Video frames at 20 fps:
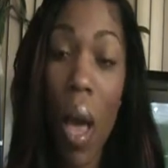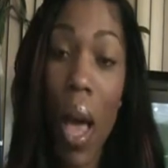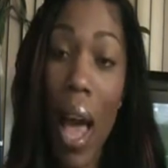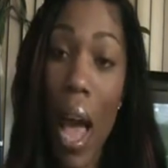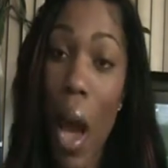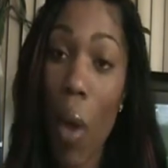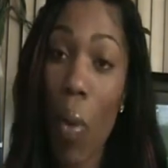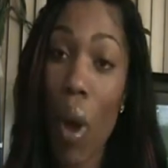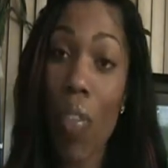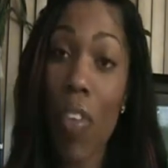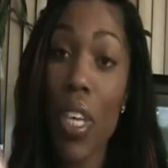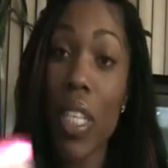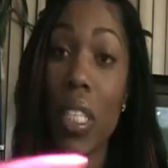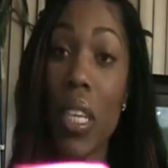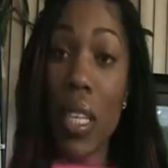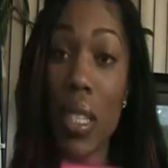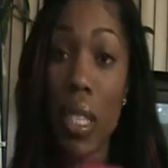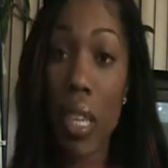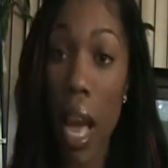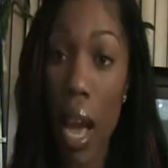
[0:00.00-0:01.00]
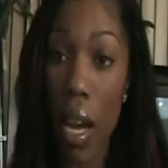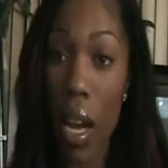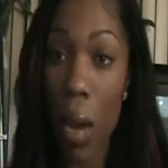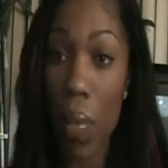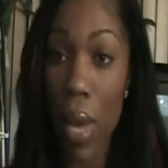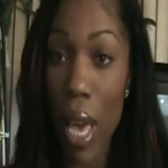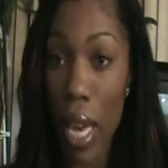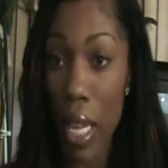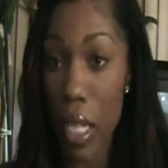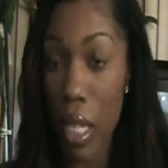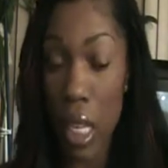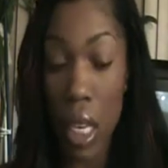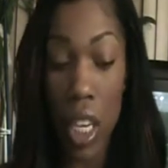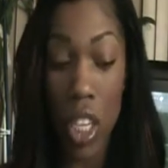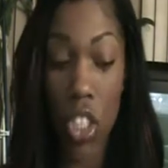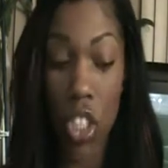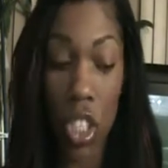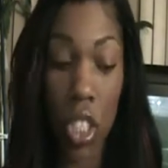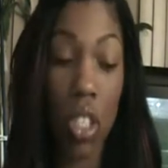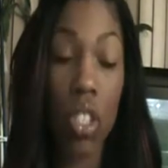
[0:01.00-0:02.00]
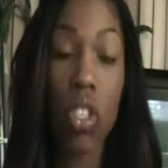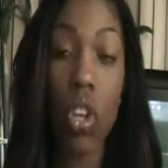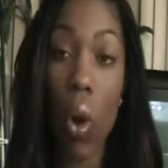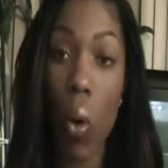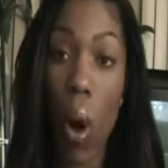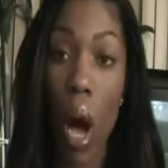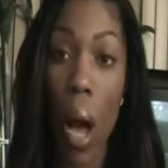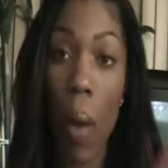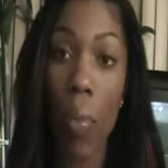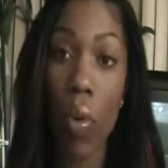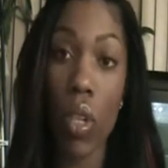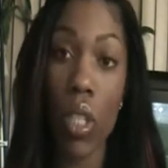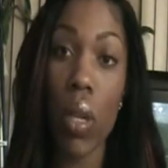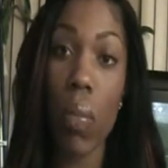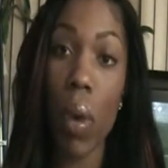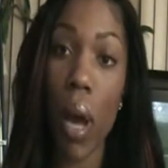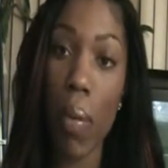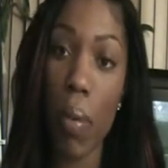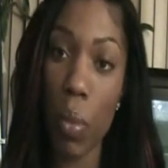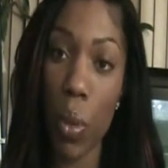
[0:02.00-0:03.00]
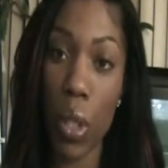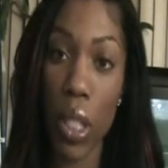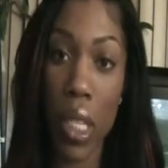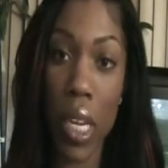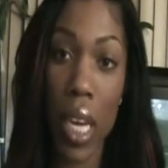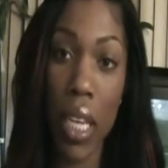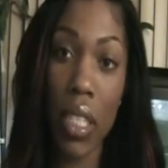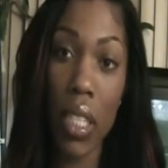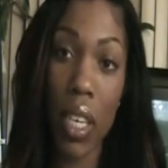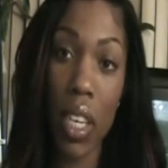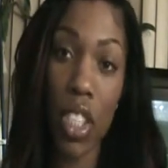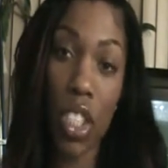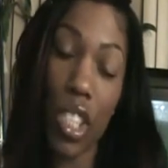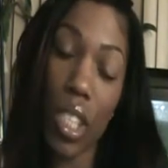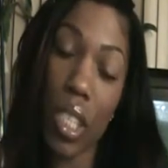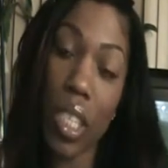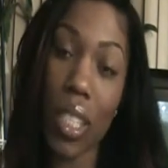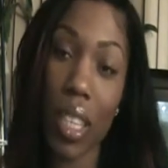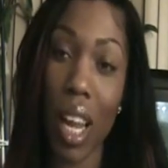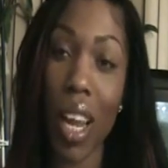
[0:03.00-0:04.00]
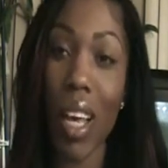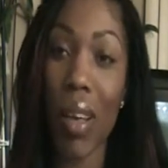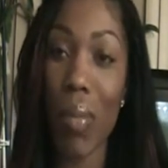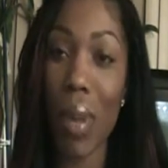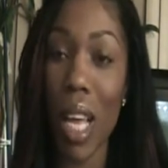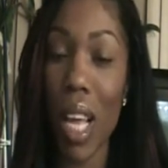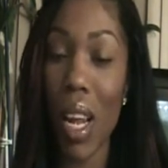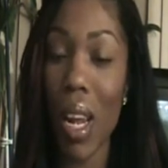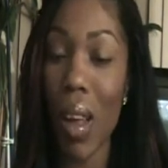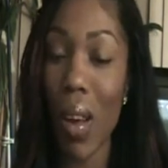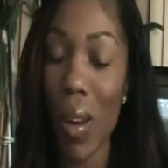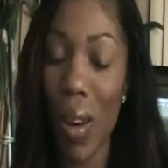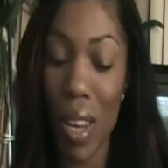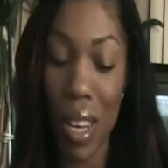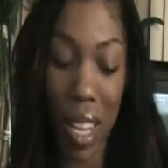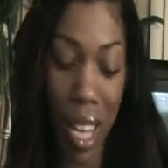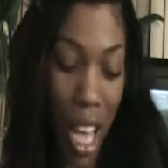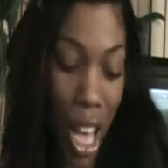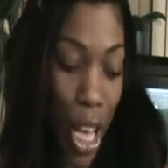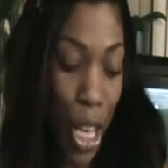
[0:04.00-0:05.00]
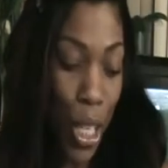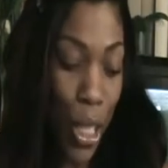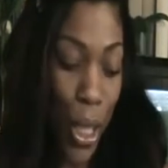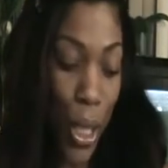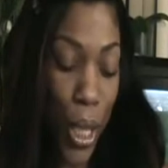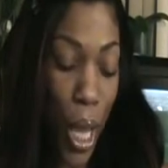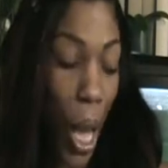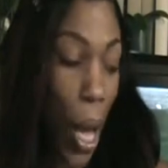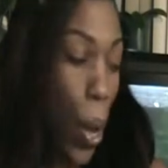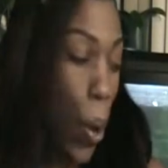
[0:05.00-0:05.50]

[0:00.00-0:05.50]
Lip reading: However, it does not come in 18 inches. So I bought the Bobbi Boss in 18 inches because I like my hair long. So,